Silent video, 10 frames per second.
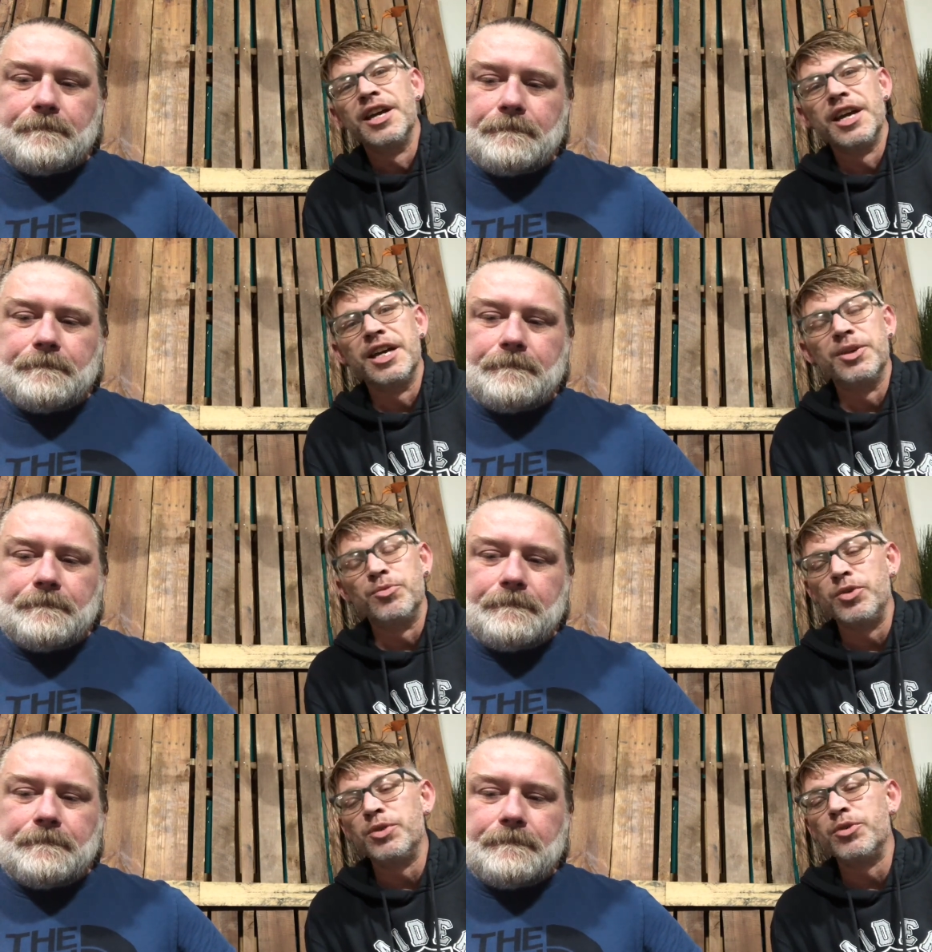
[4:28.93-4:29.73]
Speaker 1: And
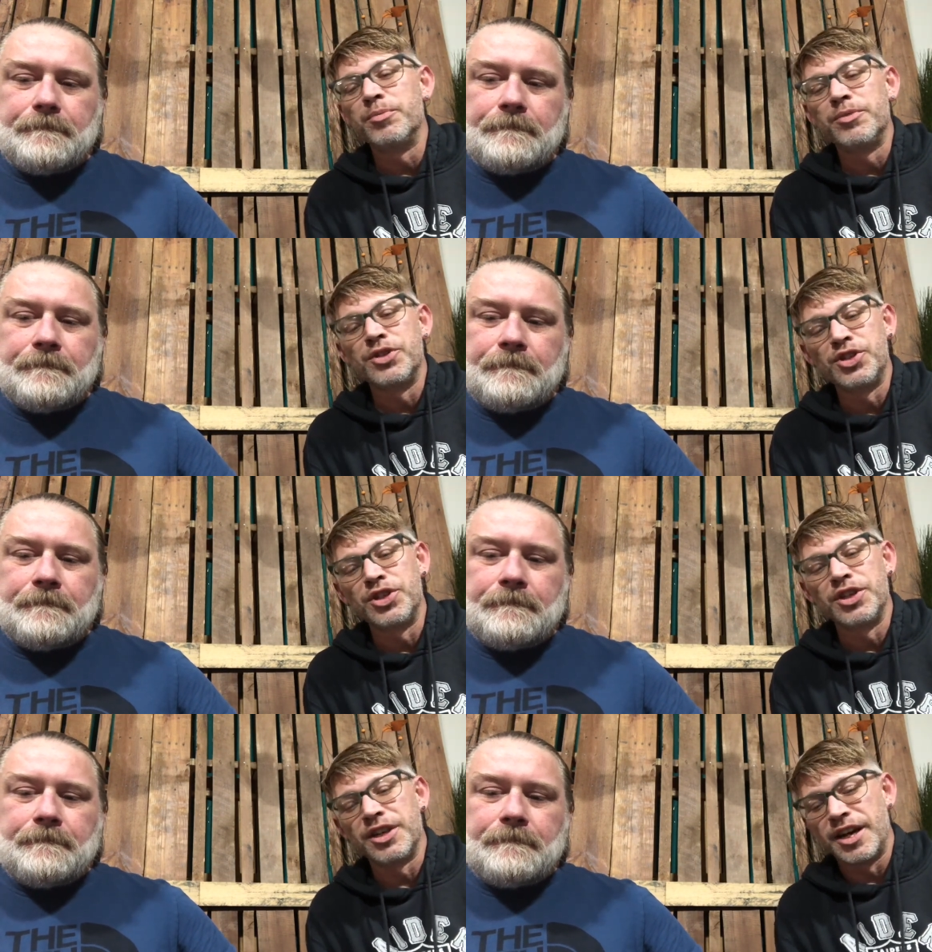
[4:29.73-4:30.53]
we whoop the
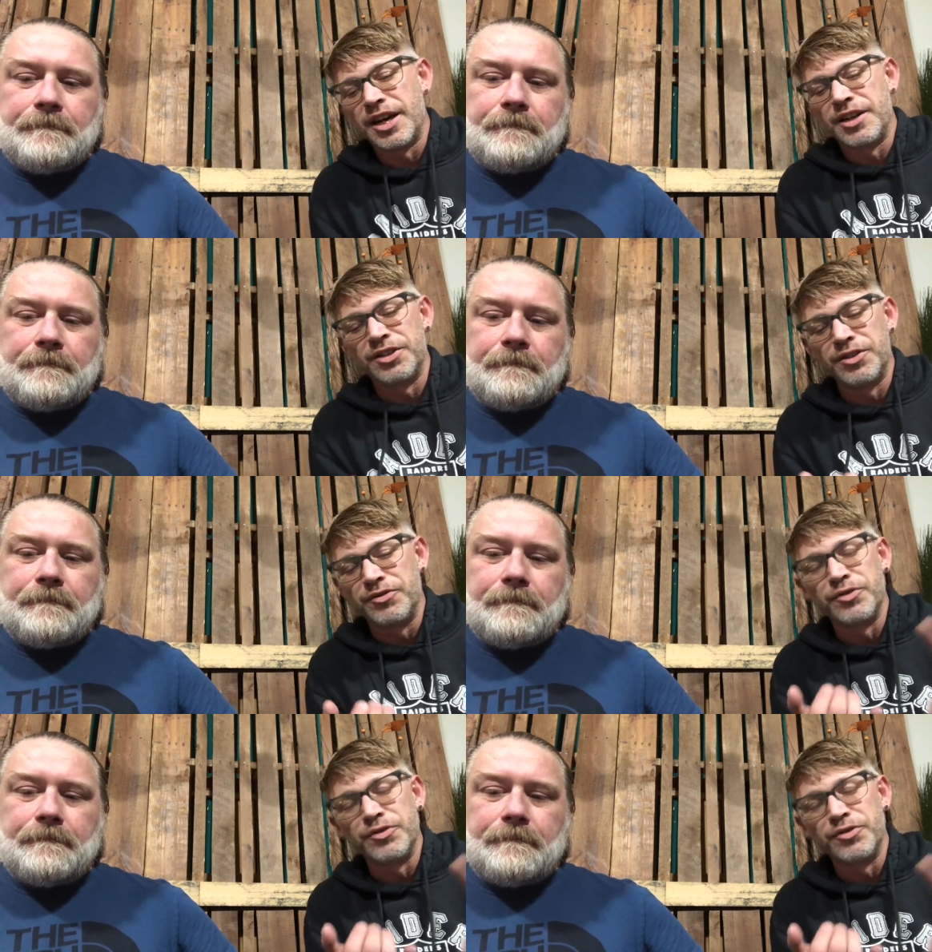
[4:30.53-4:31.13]
shit out of the